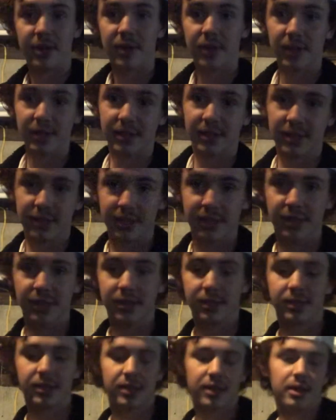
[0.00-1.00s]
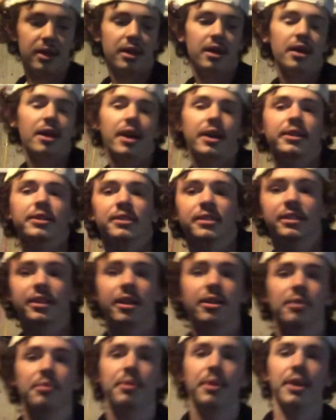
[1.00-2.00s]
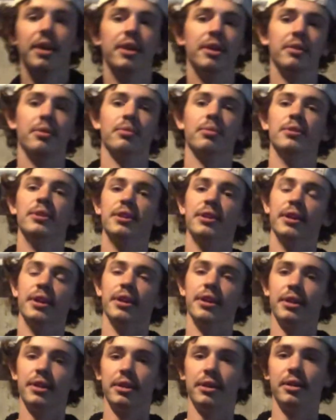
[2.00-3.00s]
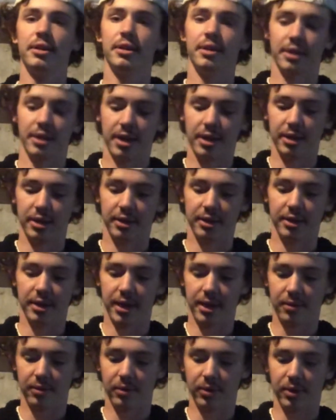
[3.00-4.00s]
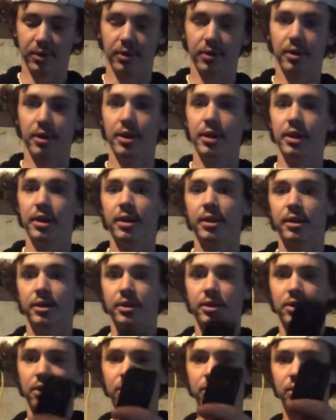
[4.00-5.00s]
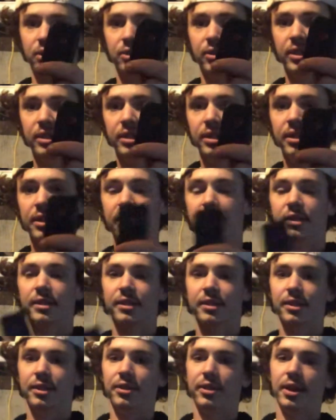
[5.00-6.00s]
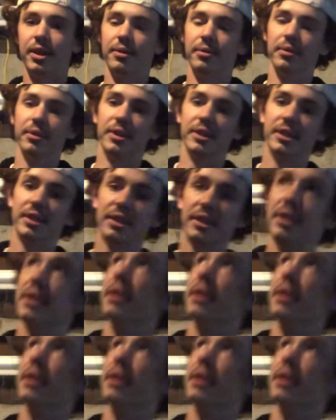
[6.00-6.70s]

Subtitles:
is I can set up a relay, and that will go straight to this. You can't really see